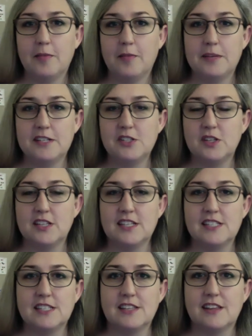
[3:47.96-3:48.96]
been doing
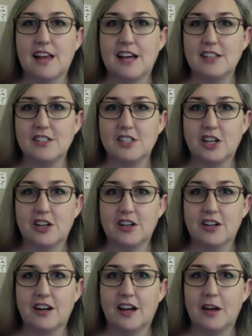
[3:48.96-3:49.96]
this the last
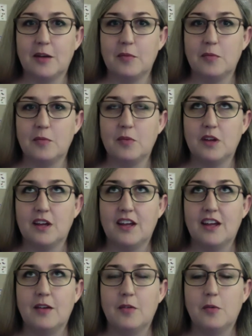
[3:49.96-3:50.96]
year.
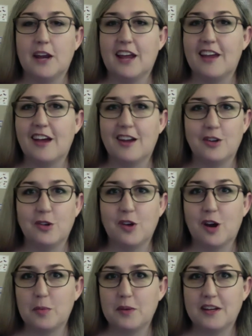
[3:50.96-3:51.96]
When I got new
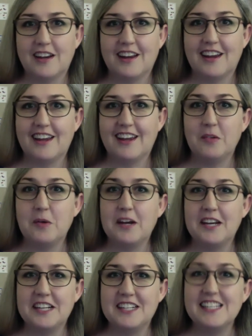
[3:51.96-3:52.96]
carpet, I
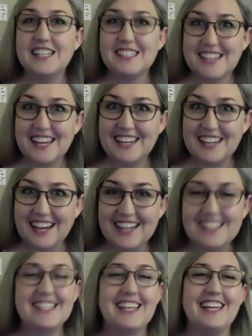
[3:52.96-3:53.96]
wanted it to stay
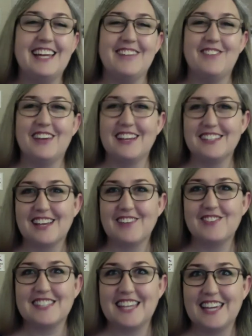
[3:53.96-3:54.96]
nice because I've
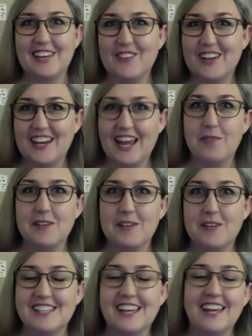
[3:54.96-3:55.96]
seen what
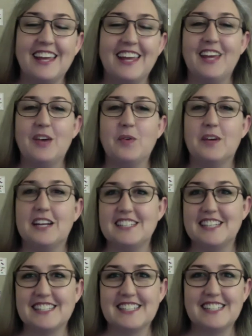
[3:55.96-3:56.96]
happens when it
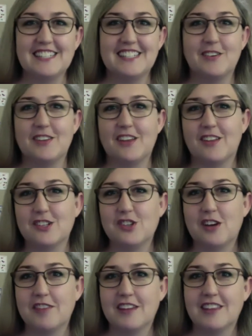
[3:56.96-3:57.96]
doesn't with all the
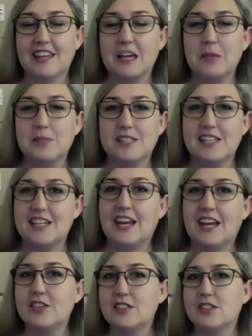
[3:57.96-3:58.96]
traffic that comes in and
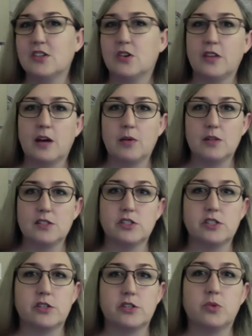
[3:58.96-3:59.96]
out. And so that was
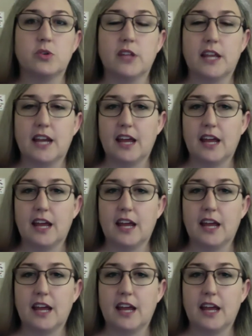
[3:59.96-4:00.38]
just a rule that I